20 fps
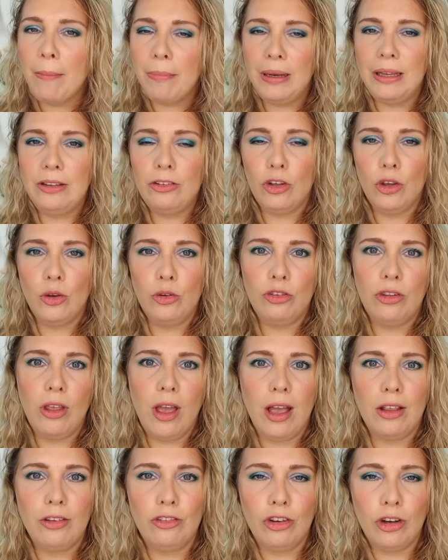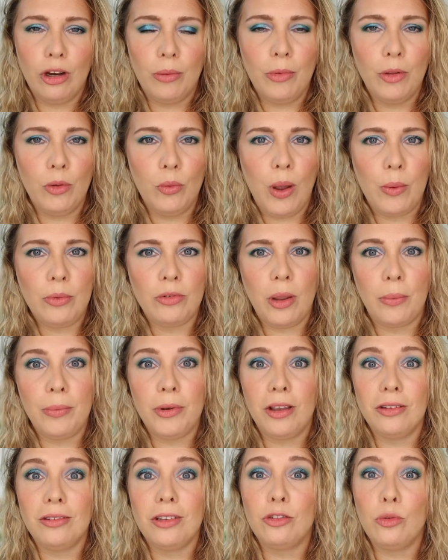please use the German website
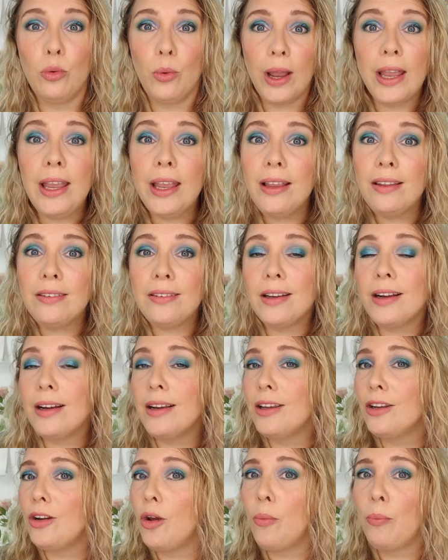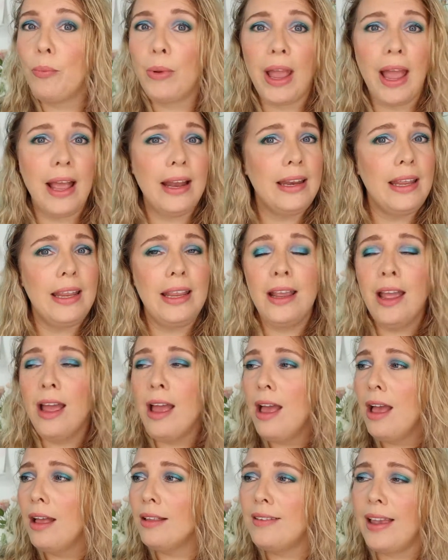because it's way easier. You don't pay any
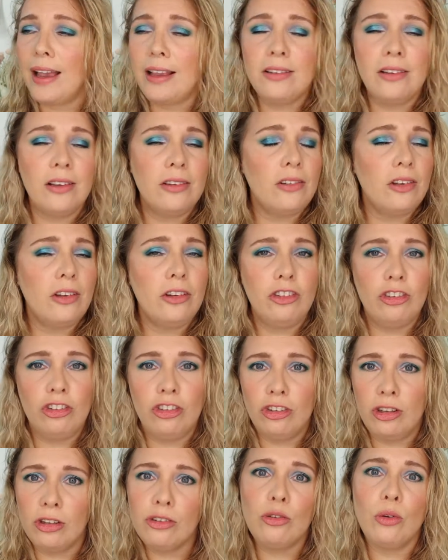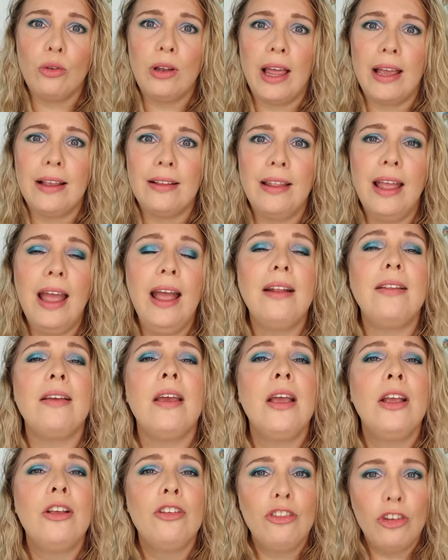taxes, a shizzle like that.
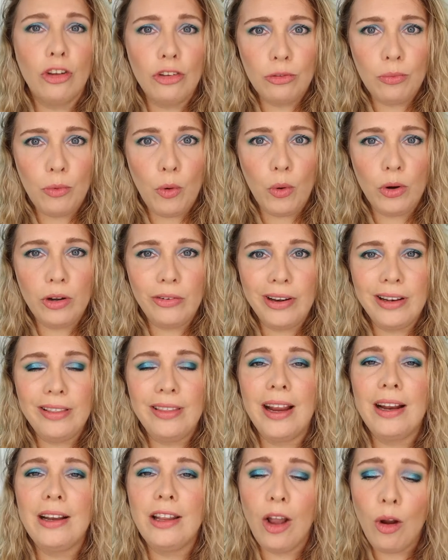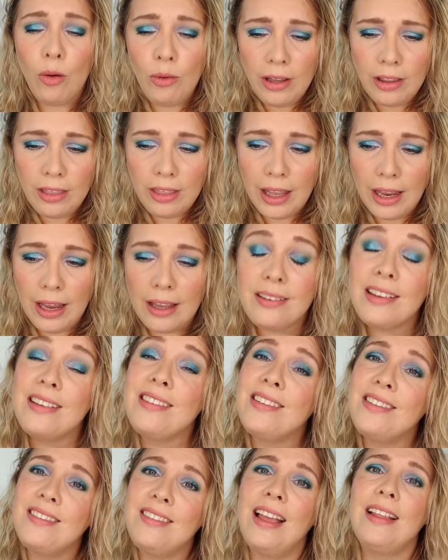Just order it there. The only thing is
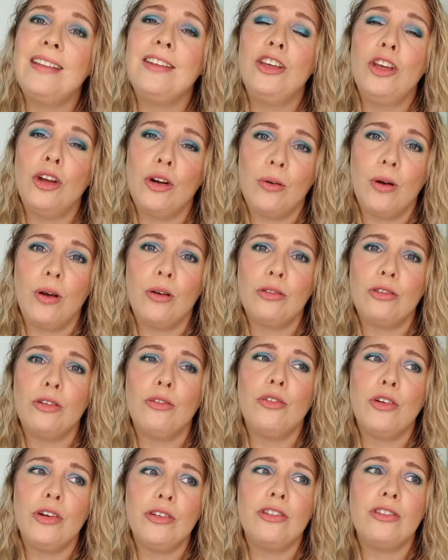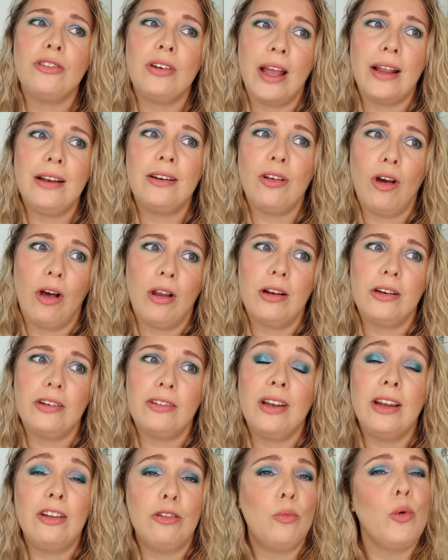it's 10 euros versus
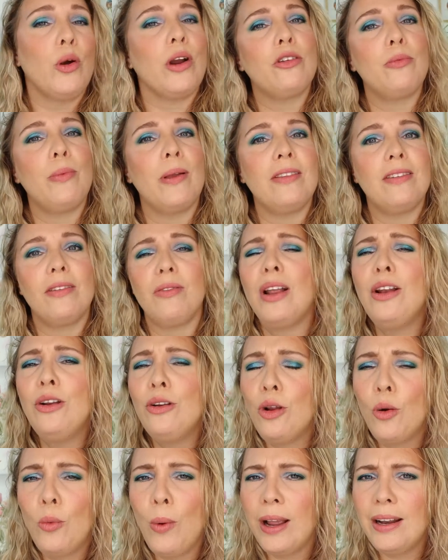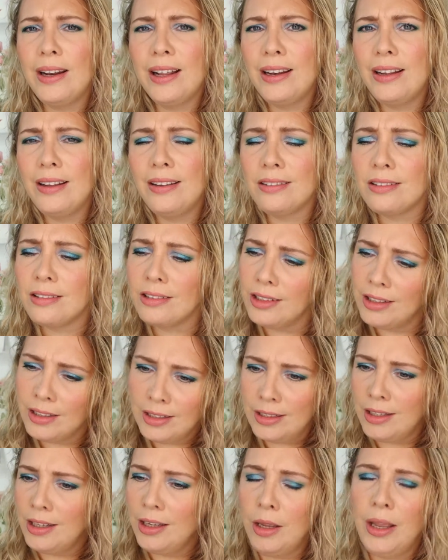$9. That is more expensive. I don't know why that is.
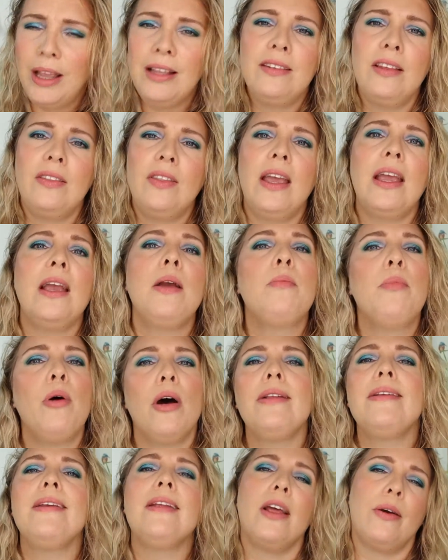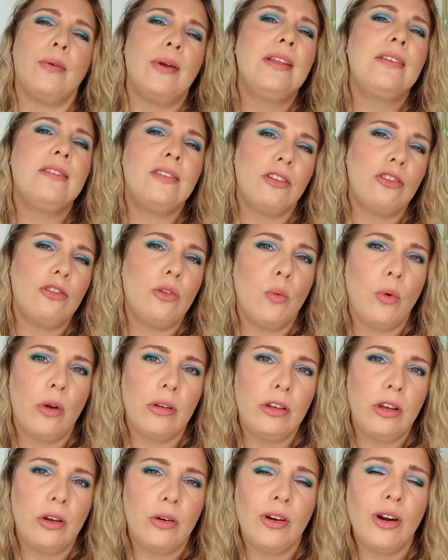It's a thing, but you know, it's just the
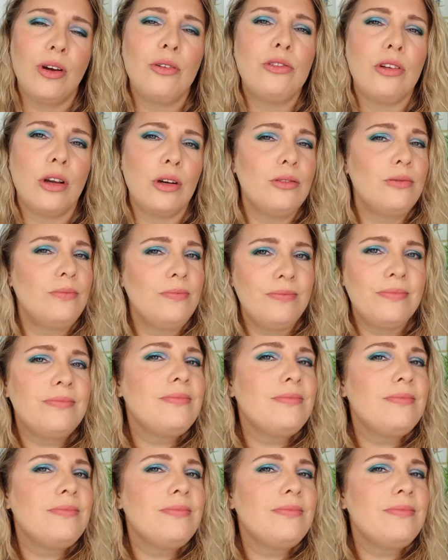€1, so...